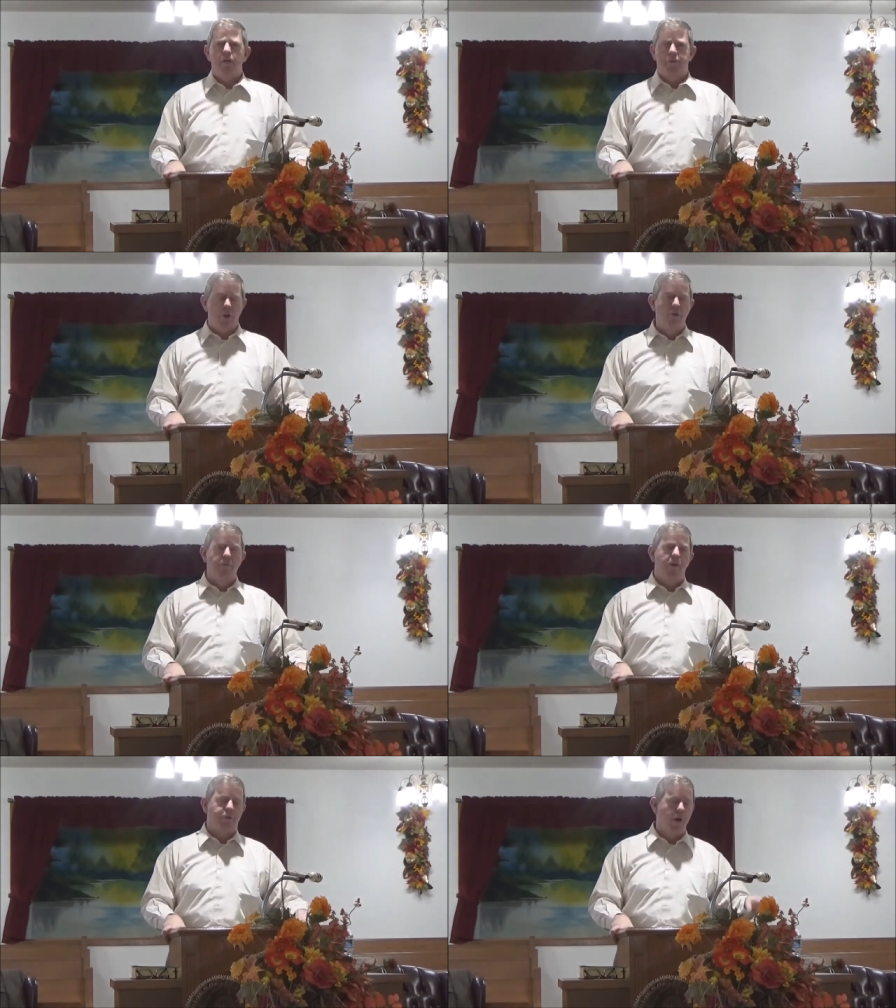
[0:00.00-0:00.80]

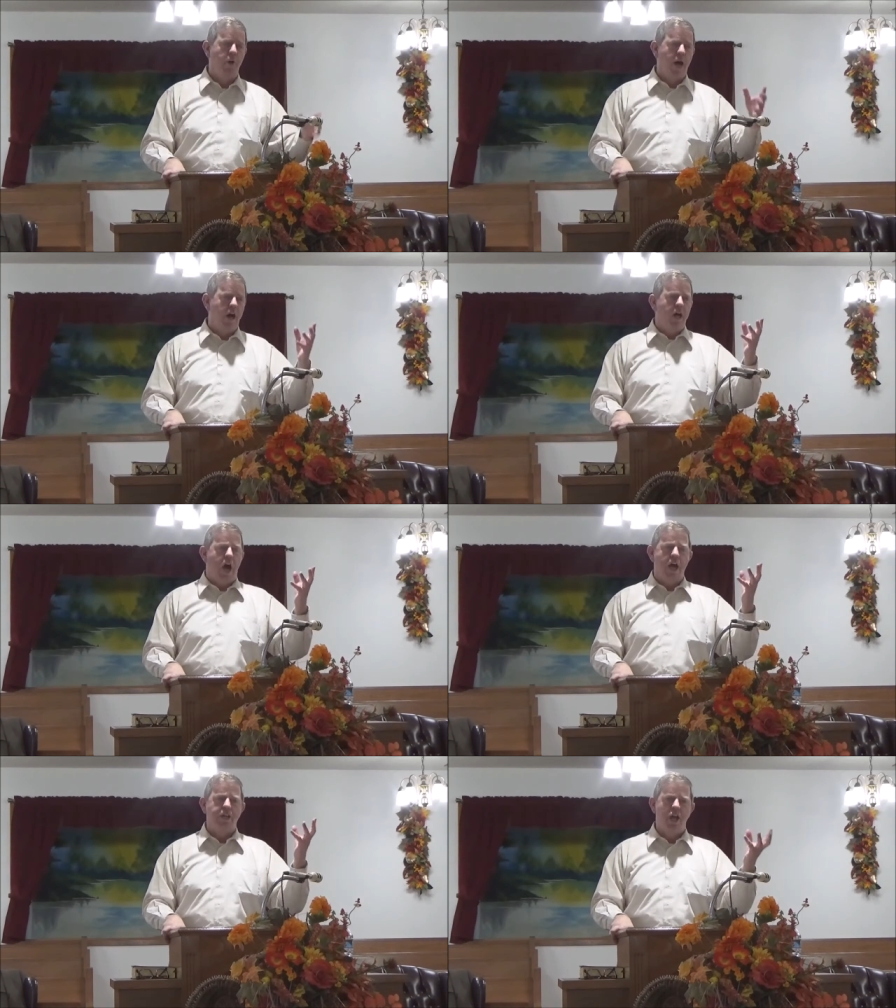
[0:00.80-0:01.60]
through, through a,
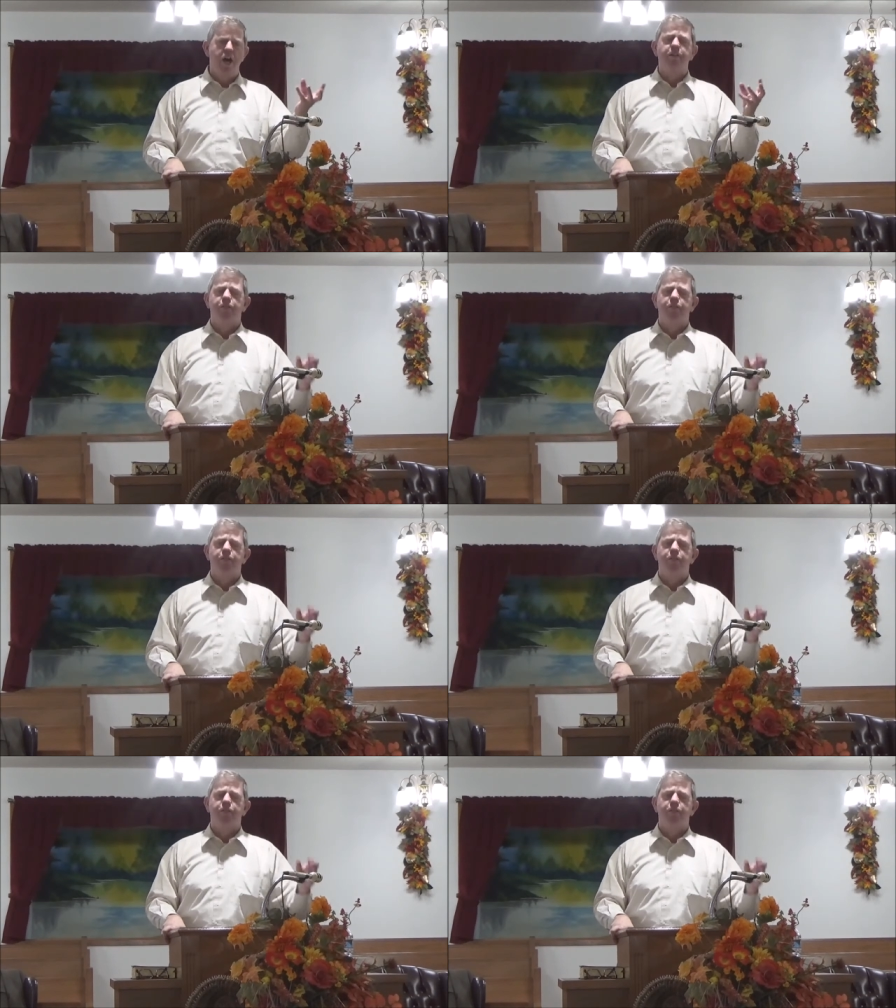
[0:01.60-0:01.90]
a young